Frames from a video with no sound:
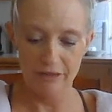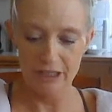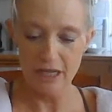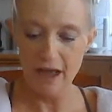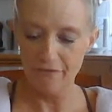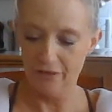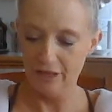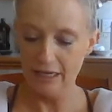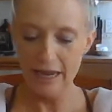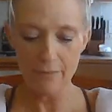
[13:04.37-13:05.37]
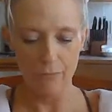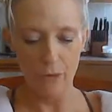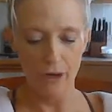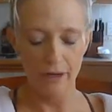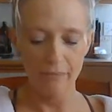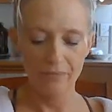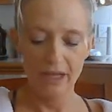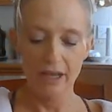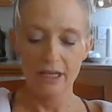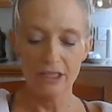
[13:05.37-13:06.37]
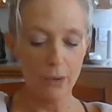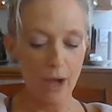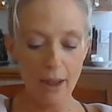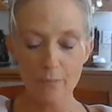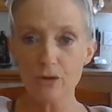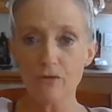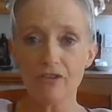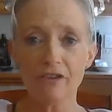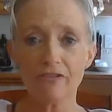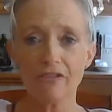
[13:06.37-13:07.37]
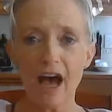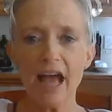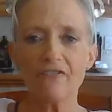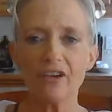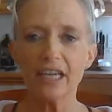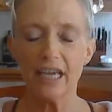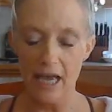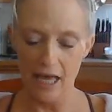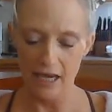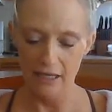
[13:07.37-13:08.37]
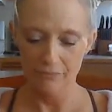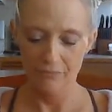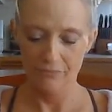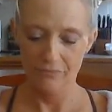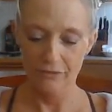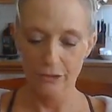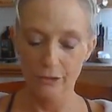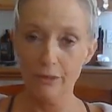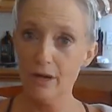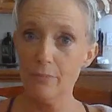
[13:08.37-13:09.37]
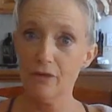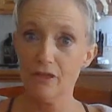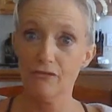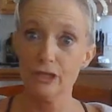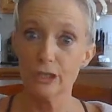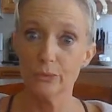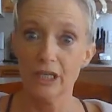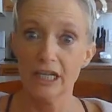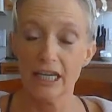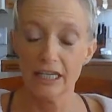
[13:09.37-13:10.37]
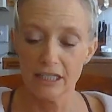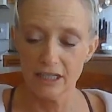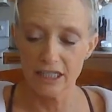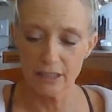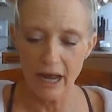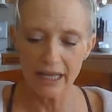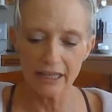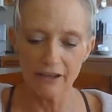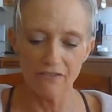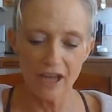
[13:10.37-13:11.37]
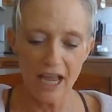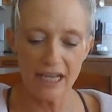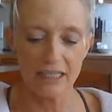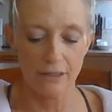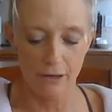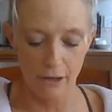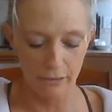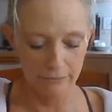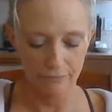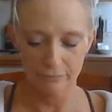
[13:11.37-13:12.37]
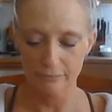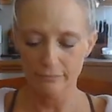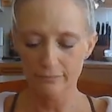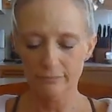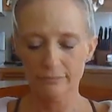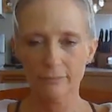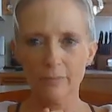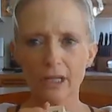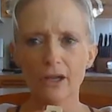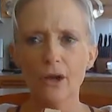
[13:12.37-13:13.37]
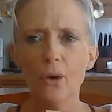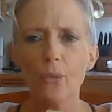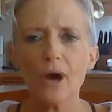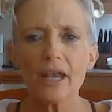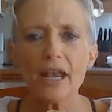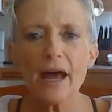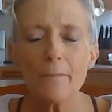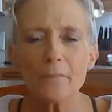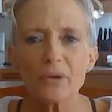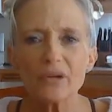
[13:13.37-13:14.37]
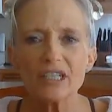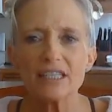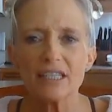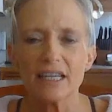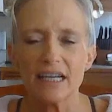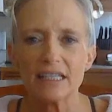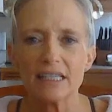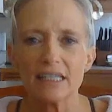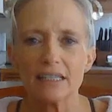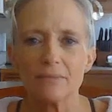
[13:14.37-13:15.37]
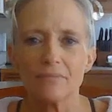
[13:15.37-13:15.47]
this off of the game board. So I'm moving 5 again. Oh, it might be the first one to get to the smiley face. Oh, what number is this?